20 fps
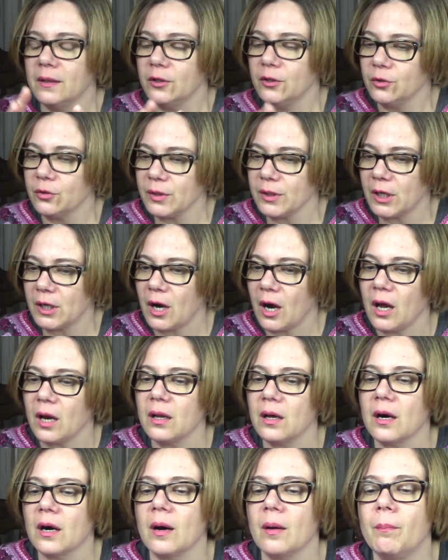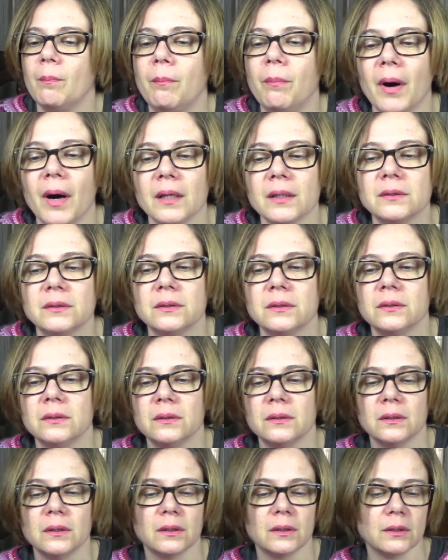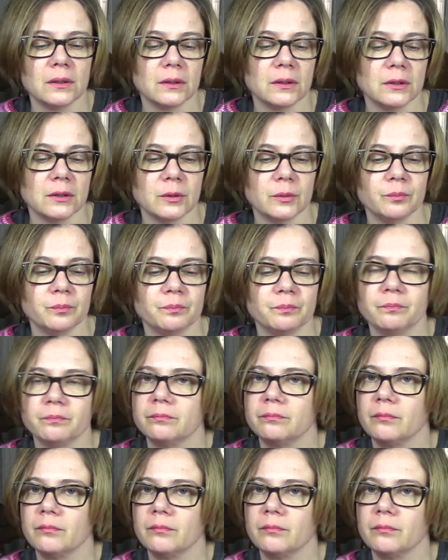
unicolor but um,